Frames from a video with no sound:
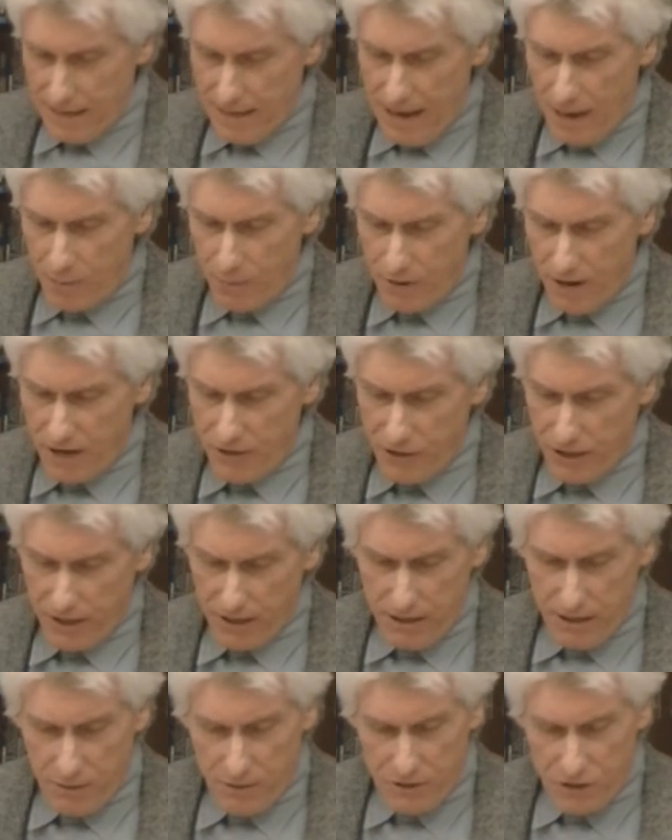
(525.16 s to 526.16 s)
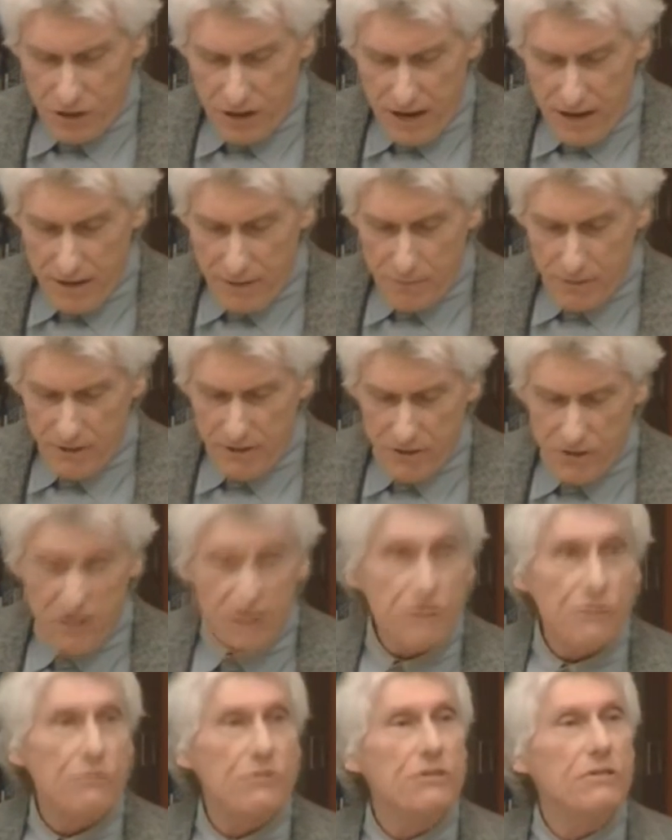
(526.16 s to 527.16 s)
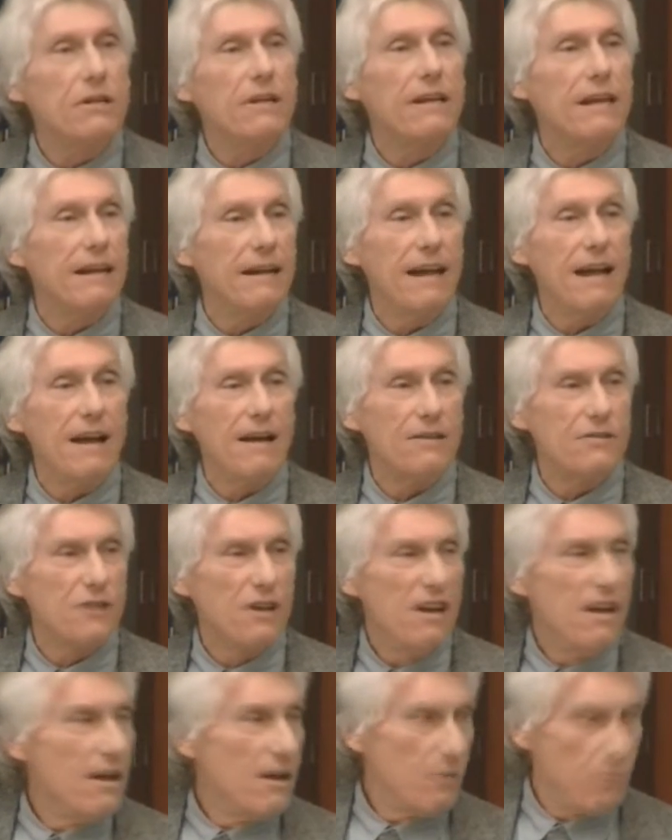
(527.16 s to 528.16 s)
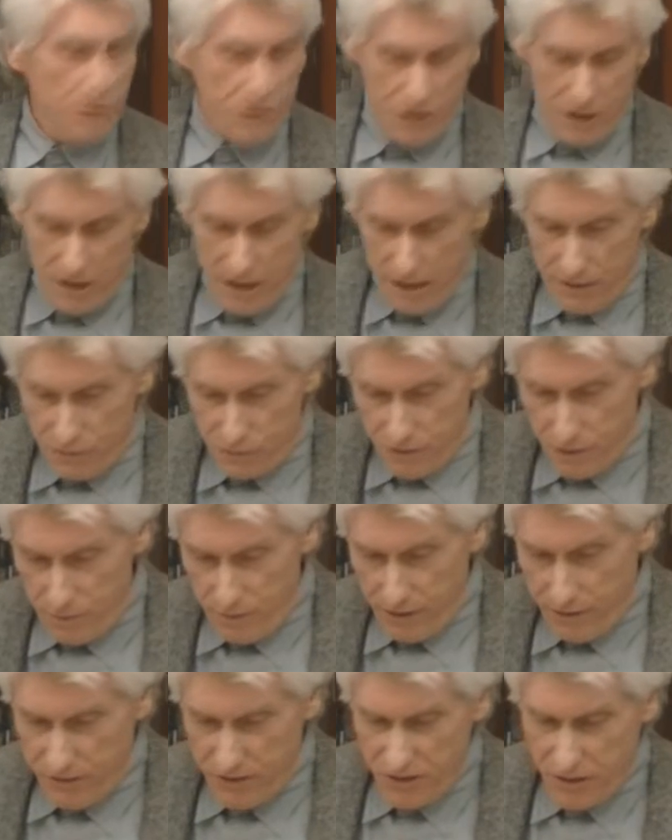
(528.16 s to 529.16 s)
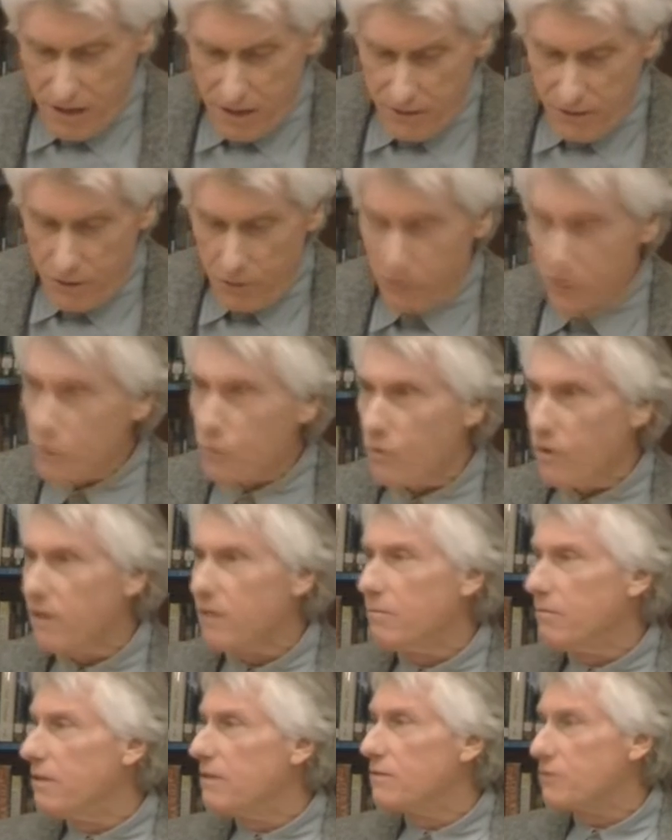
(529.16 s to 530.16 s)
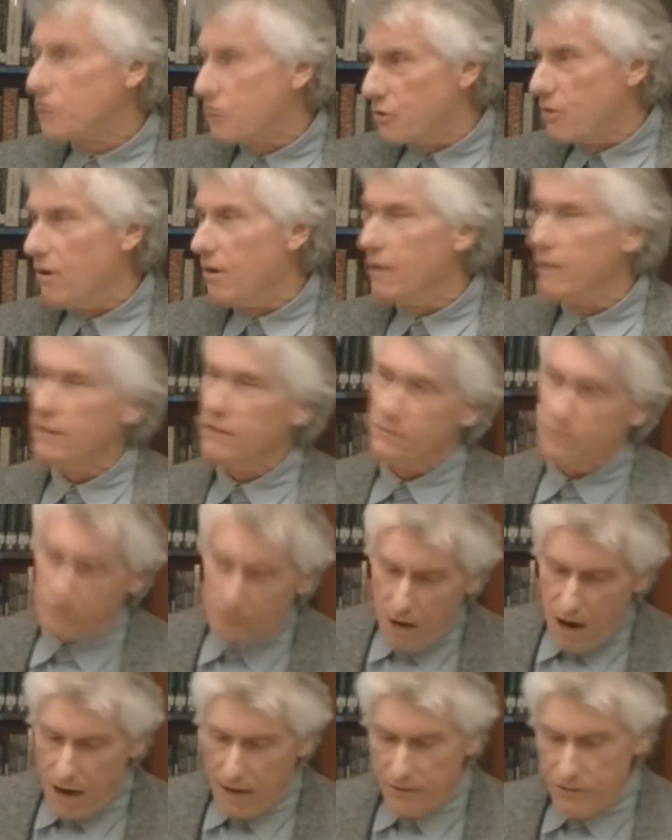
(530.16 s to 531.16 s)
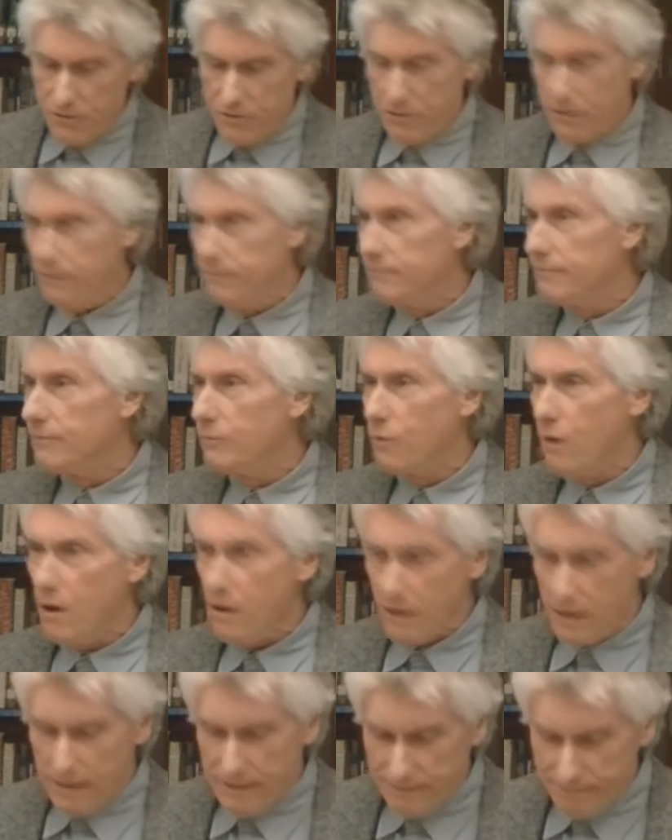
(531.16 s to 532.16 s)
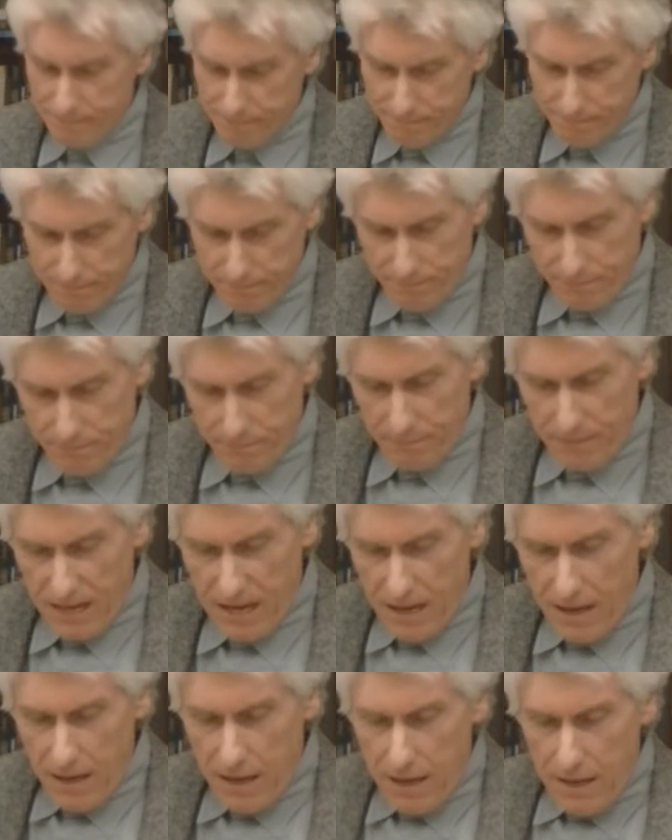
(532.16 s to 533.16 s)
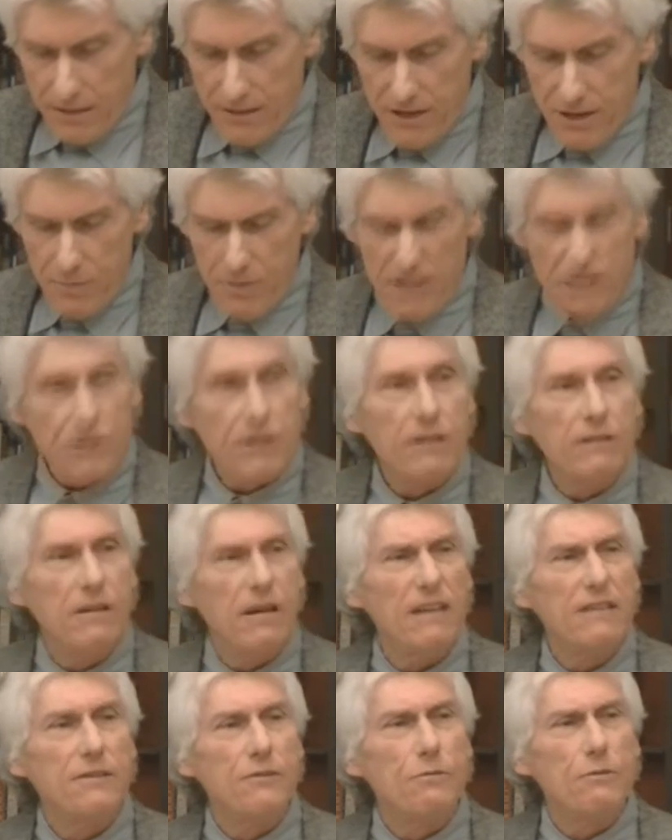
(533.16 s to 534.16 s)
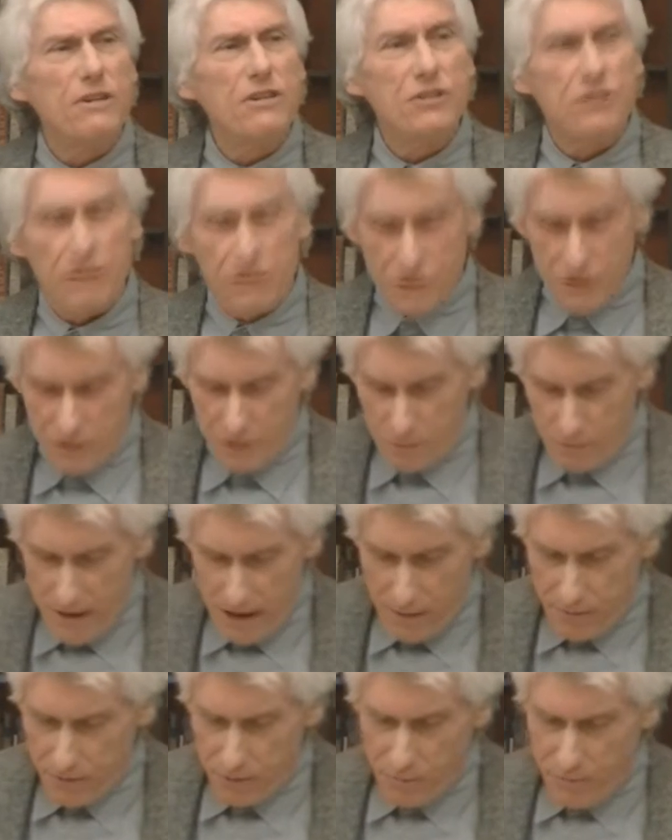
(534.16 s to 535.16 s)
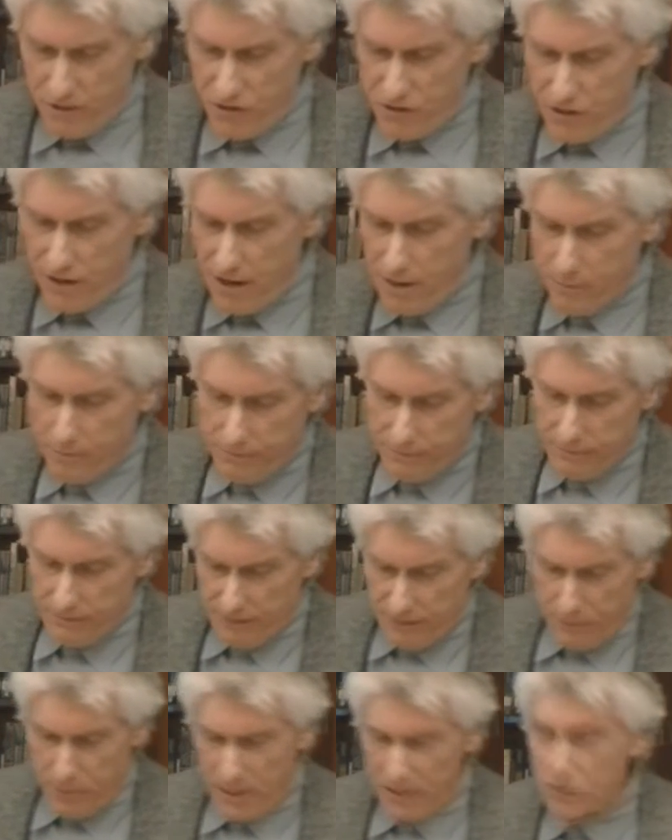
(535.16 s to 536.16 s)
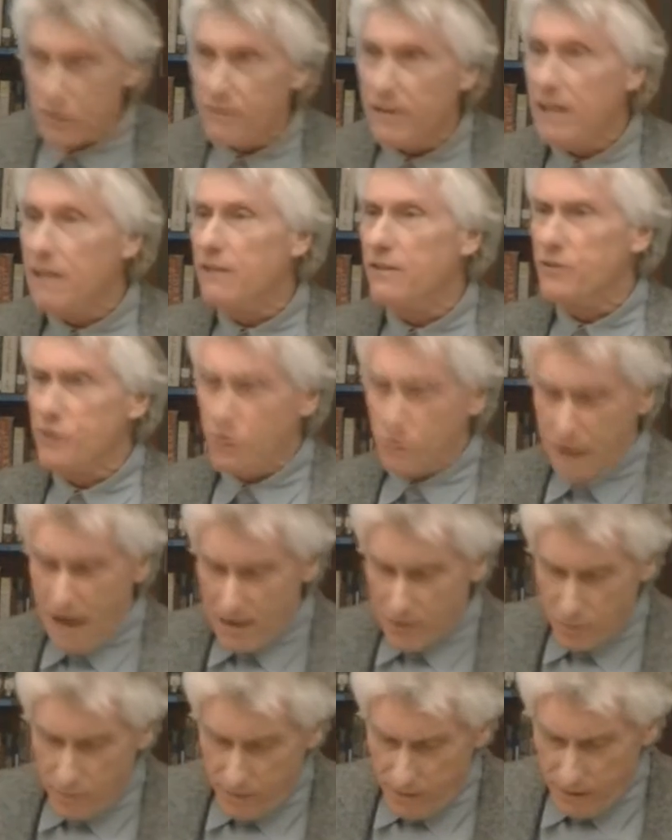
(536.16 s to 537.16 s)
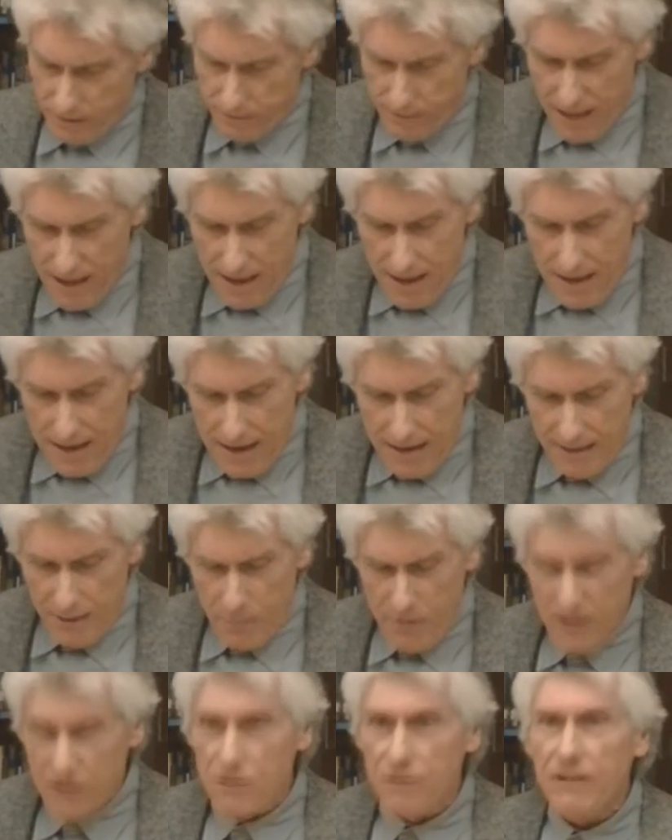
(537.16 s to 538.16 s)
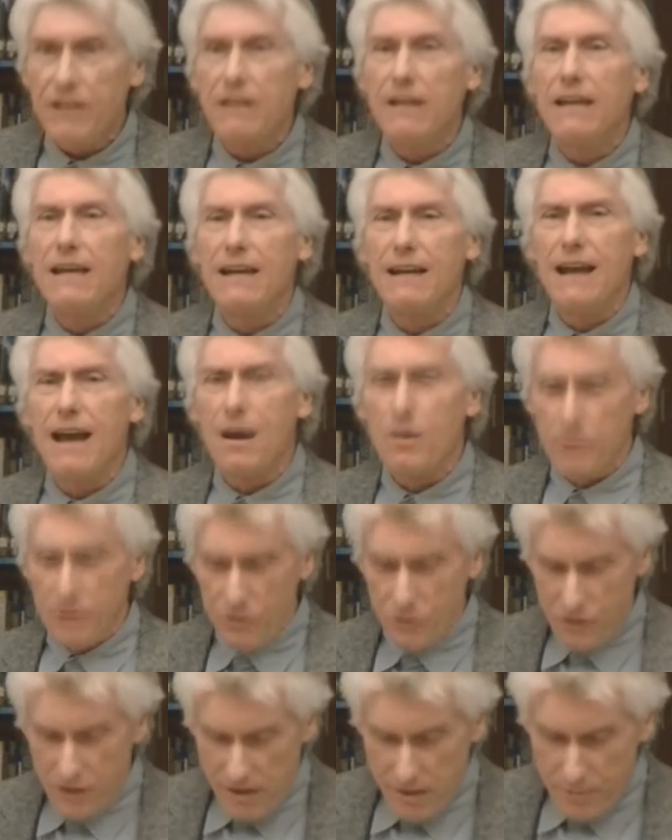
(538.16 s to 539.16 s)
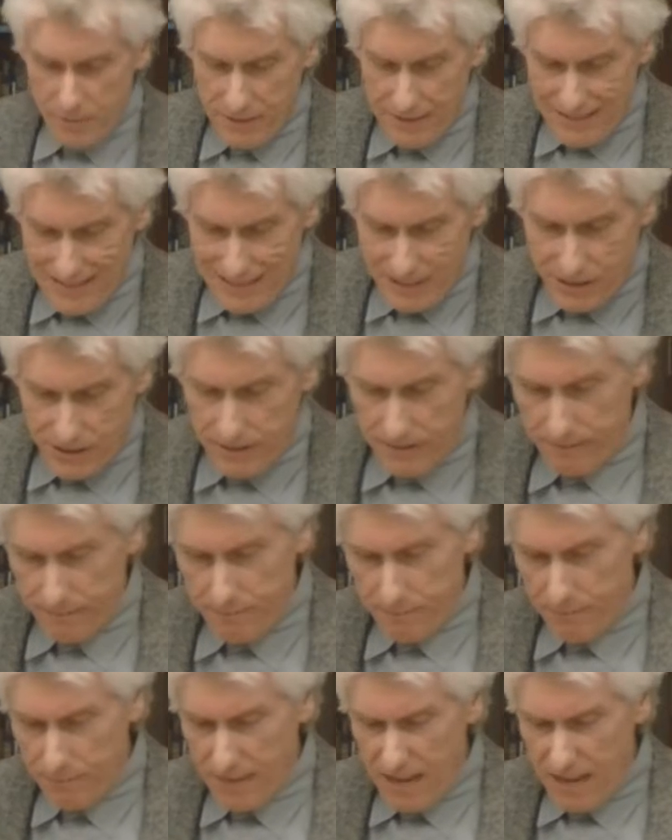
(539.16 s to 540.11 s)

That project coincided with his interest in canals, which he attributes to his work with the soil and rocks and water. Tim has conducted research at the Railroad Museum of Pennsylvania in Strasburg and the Pennsylvania Canal Museum in Easton.